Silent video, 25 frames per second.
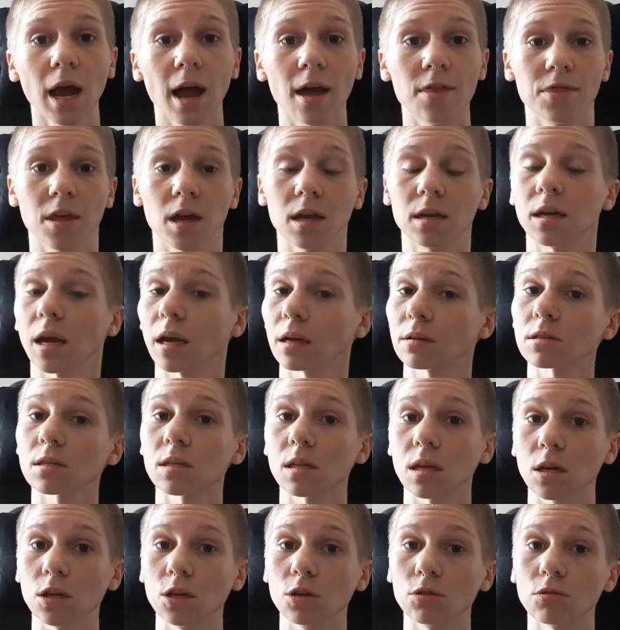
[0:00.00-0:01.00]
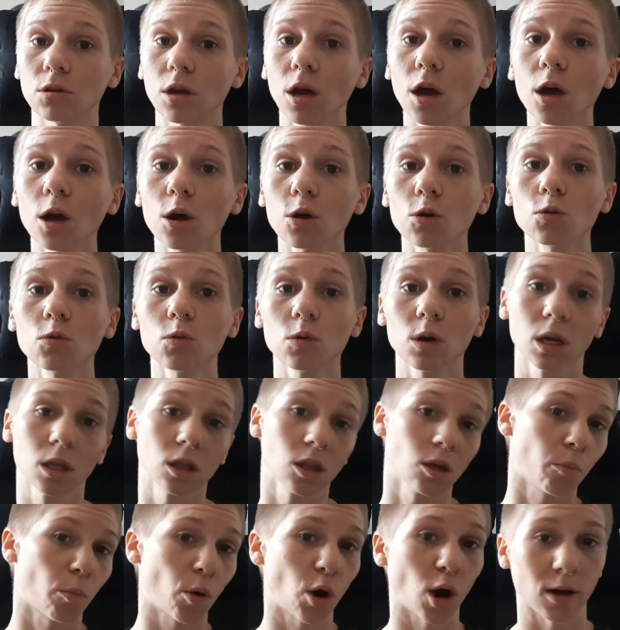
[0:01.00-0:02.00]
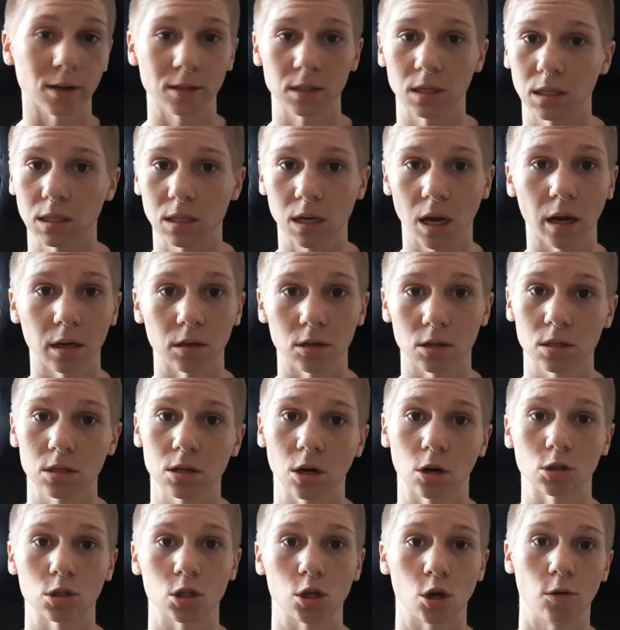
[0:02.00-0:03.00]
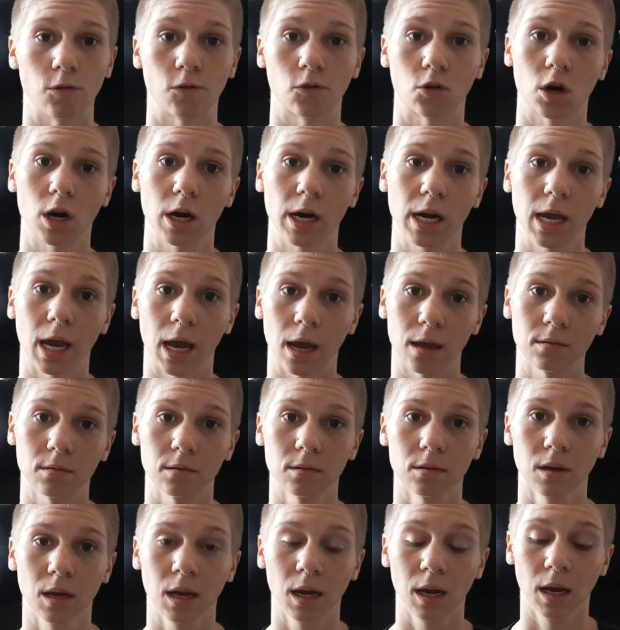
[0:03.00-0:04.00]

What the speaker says: and then next thing you know, the process kind of starts over again,